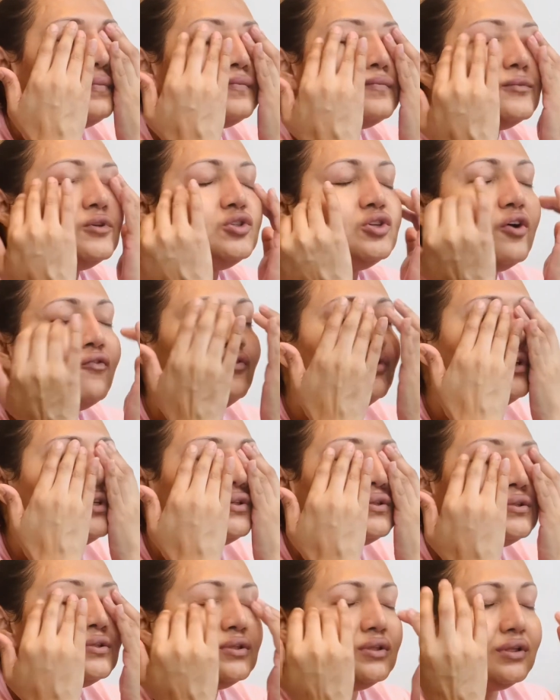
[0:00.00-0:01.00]
the
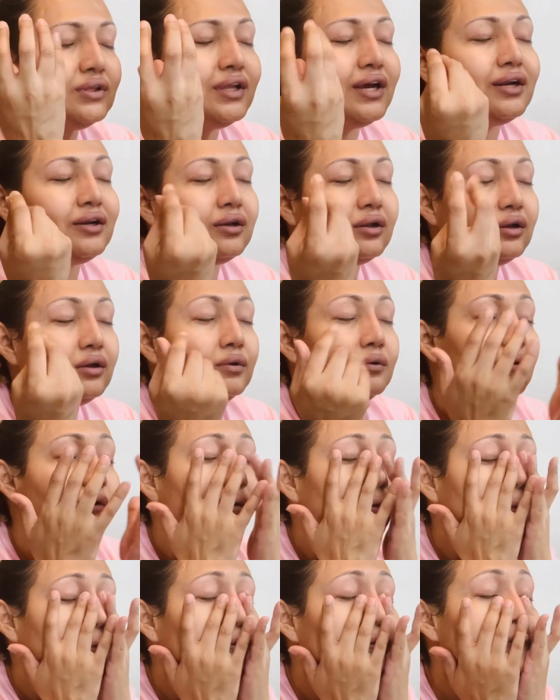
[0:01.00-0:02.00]
softness that
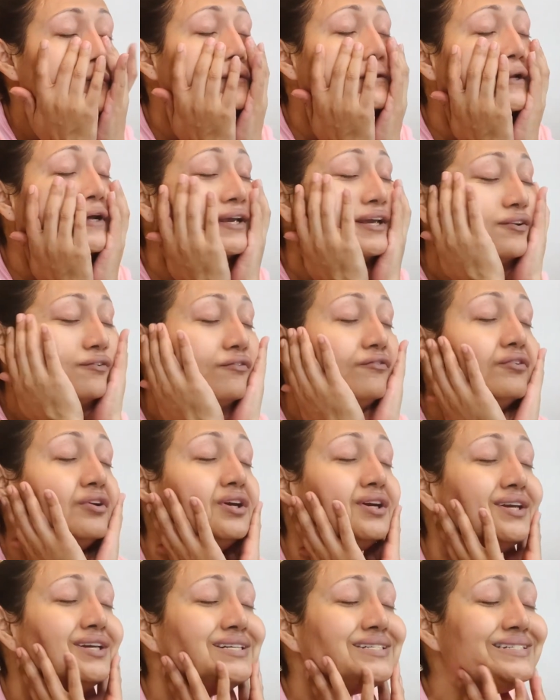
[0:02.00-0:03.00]
usually
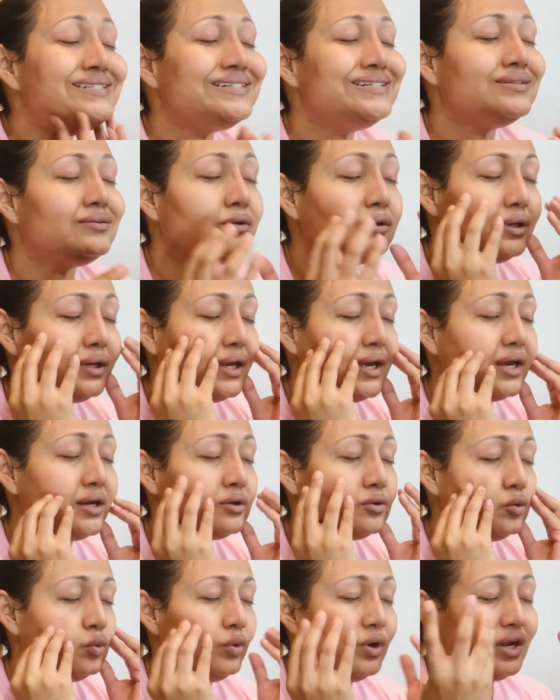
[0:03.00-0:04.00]
I
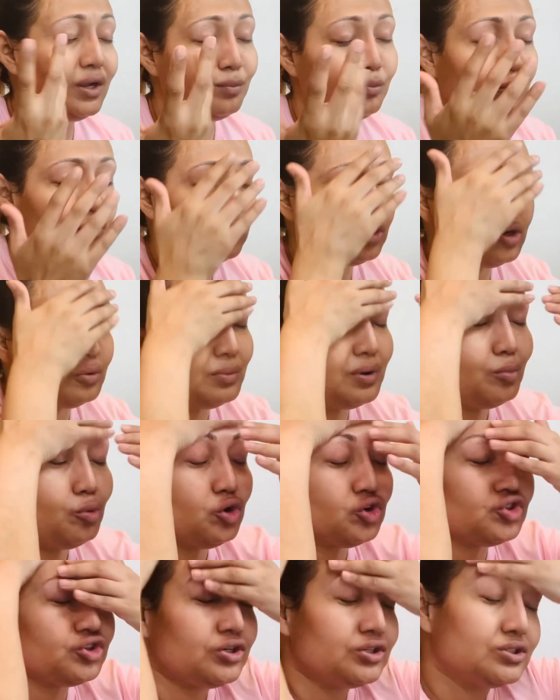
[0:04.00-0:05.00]
get when I put on my
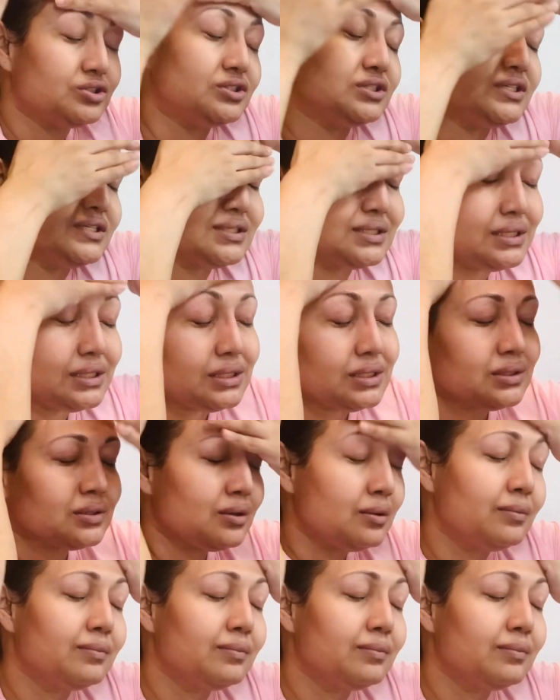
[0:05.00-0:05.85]
moisturizer, Sisley's.